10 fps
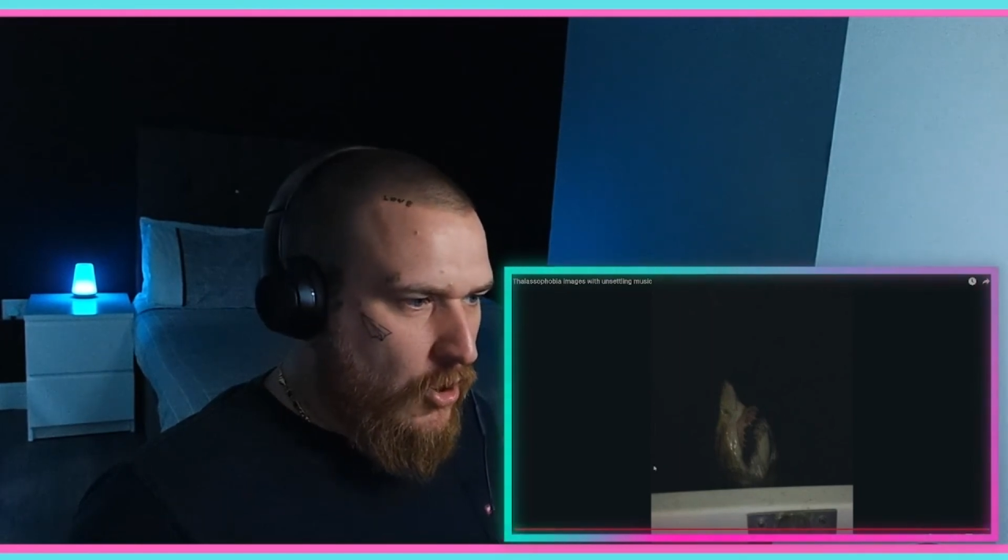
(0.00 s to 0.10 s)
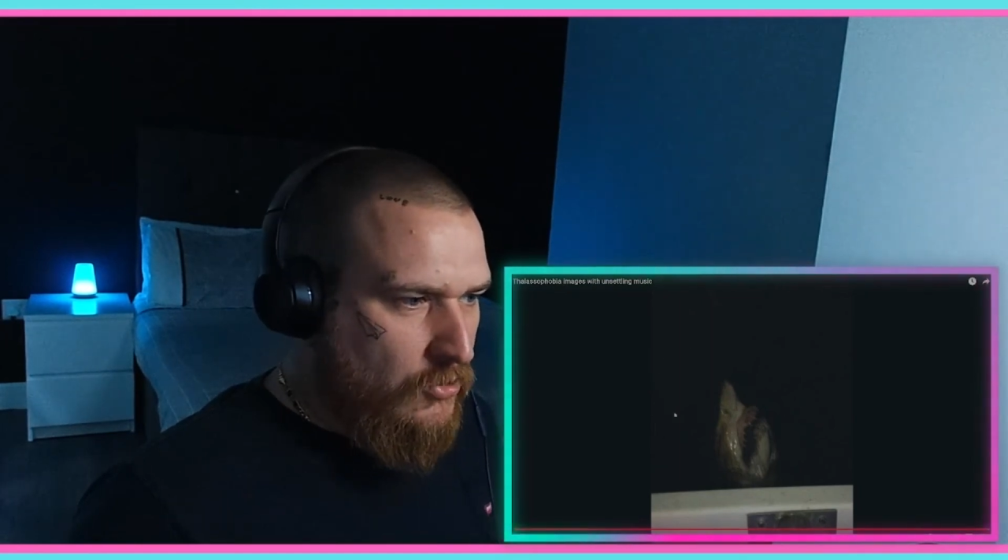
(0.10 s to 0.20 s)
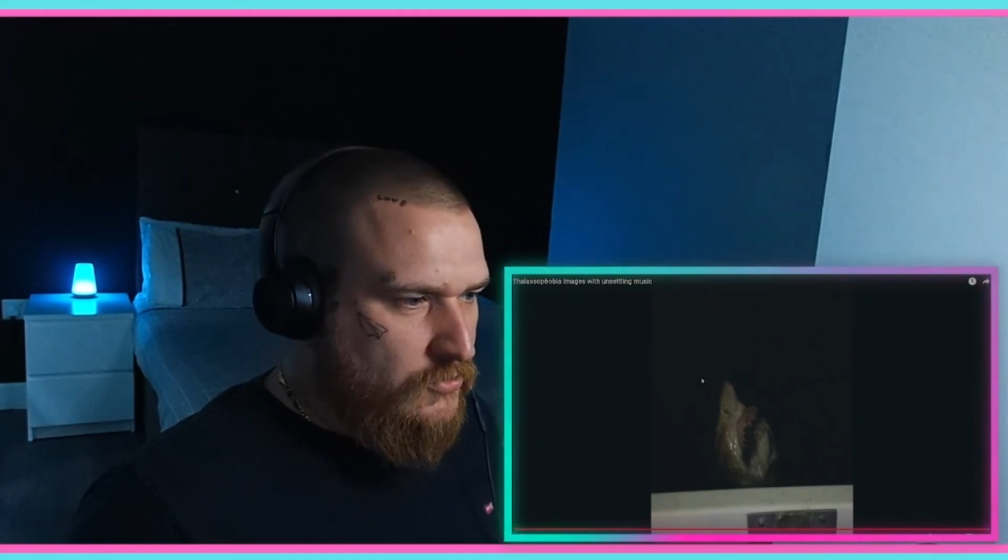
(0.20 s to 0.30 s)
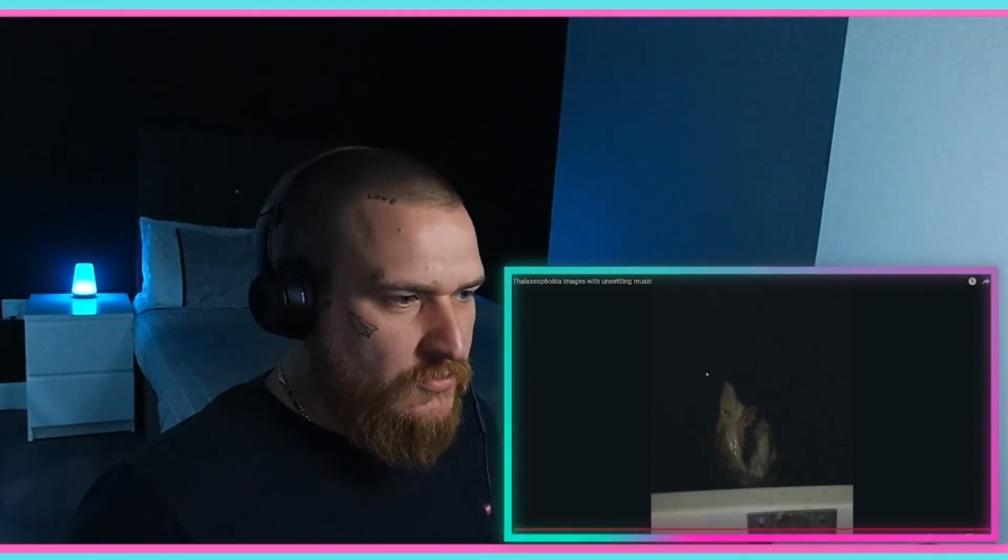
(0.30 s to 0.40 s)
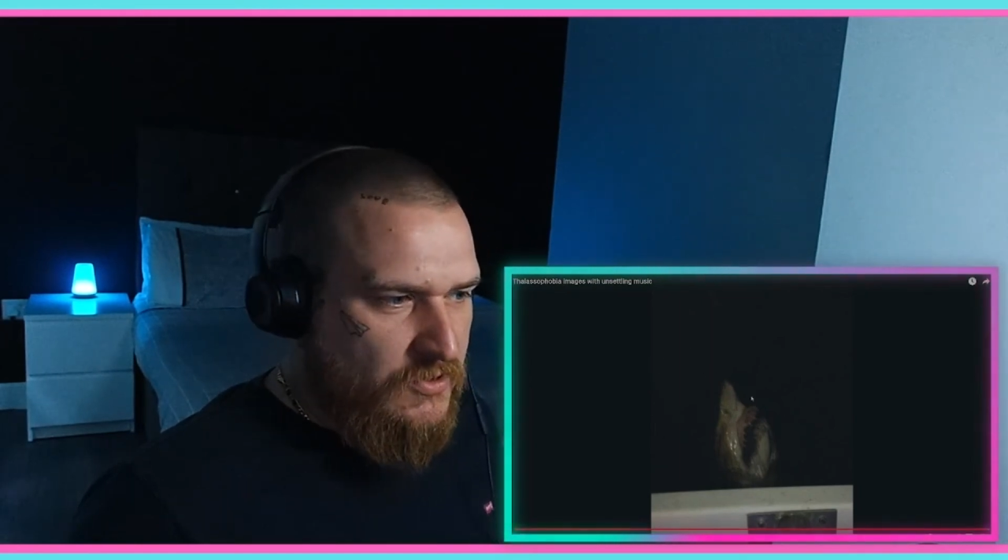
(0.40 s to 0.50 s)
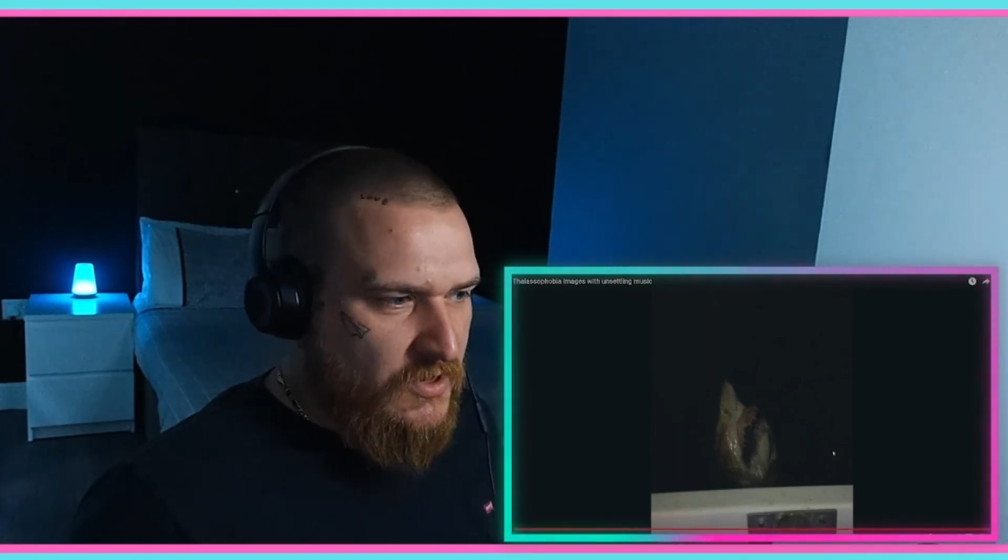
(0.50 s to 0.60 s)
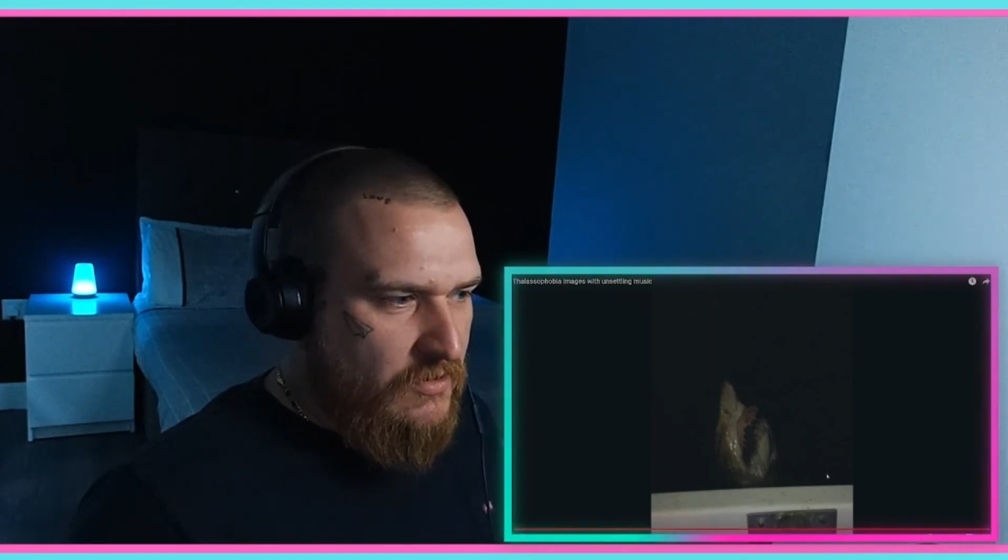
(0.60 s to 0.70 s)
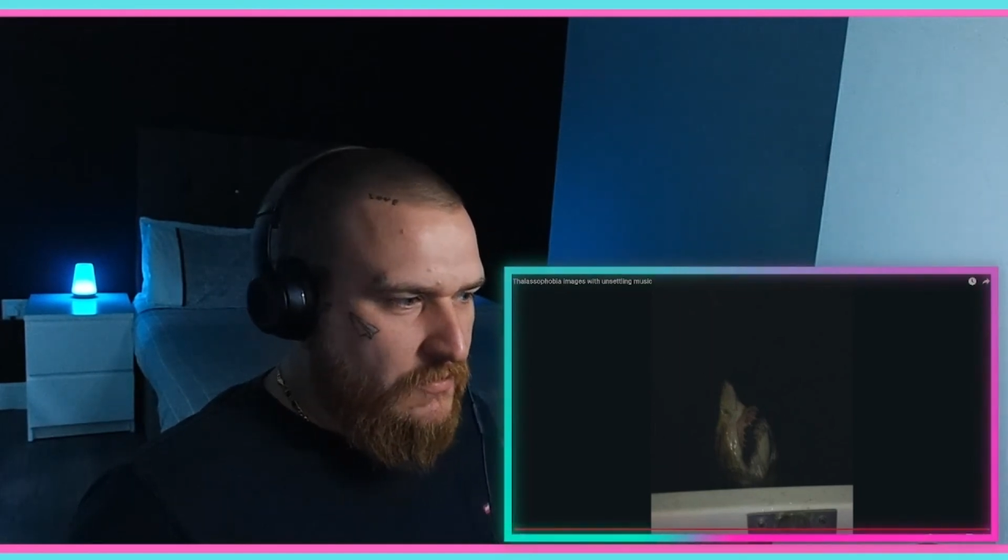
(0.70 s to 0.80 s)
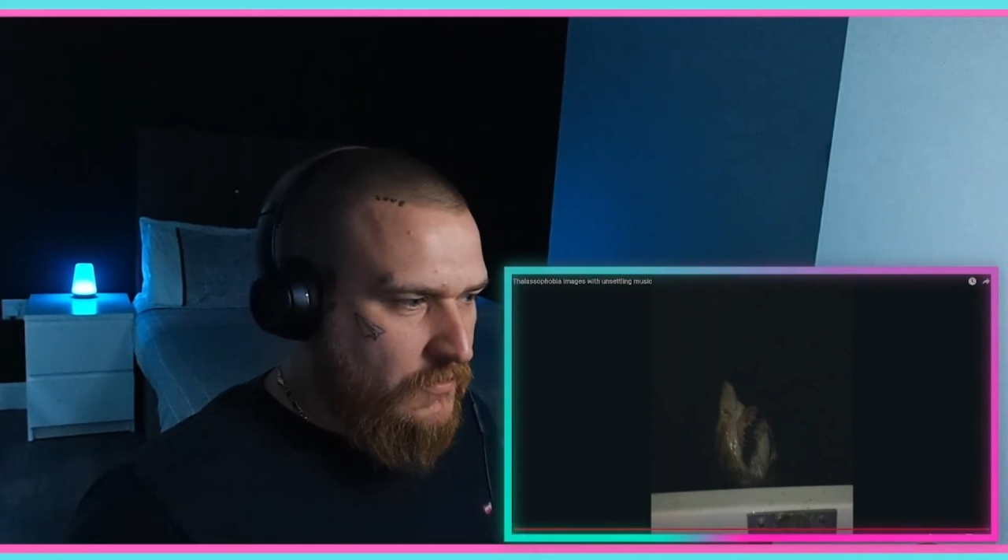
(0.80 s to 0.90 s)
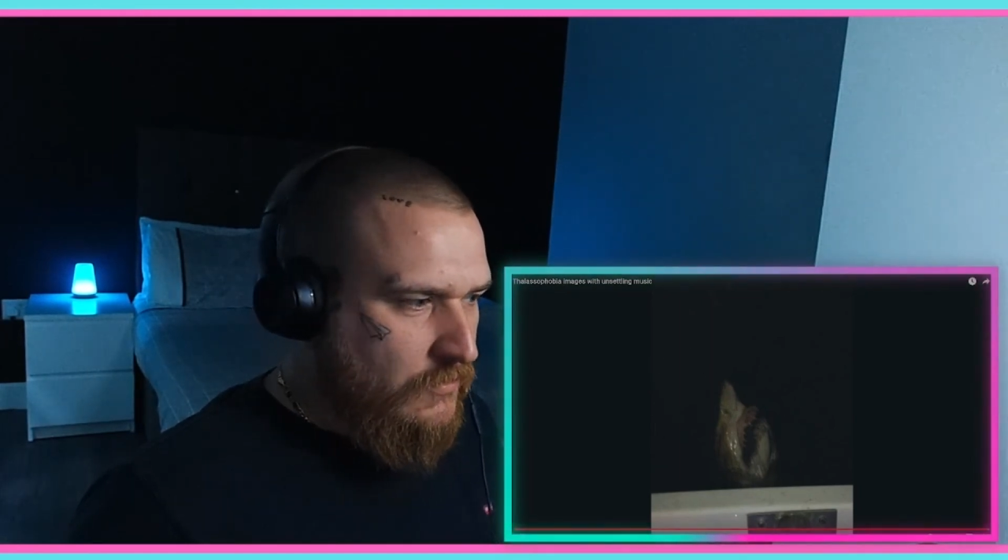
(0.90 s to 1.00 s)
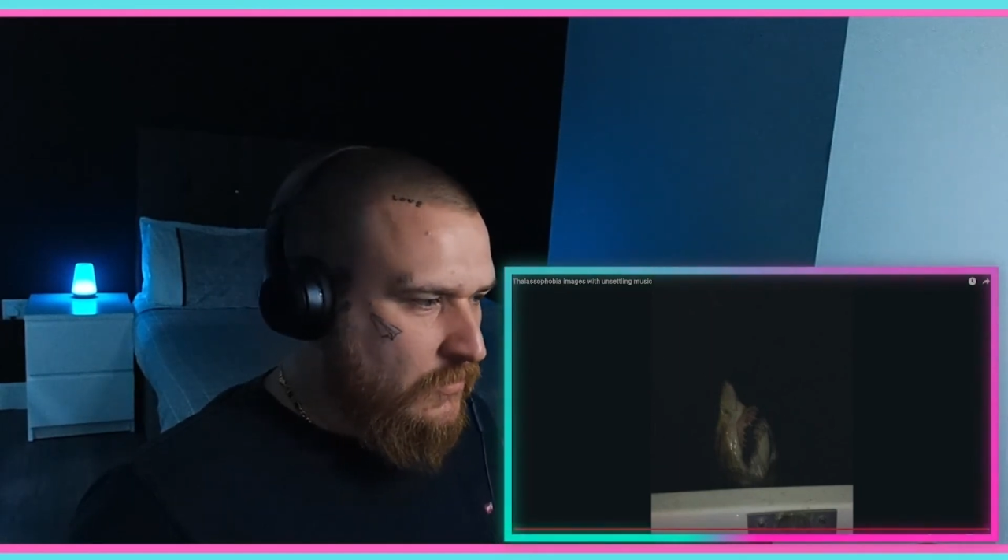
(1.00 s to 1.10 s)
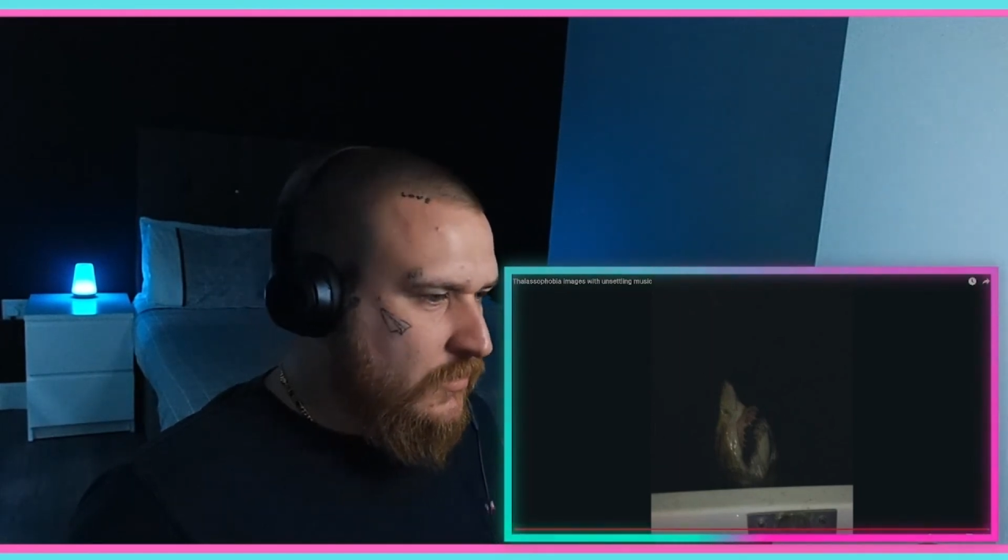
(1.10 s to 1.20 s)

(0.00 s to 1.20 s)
odd than anything.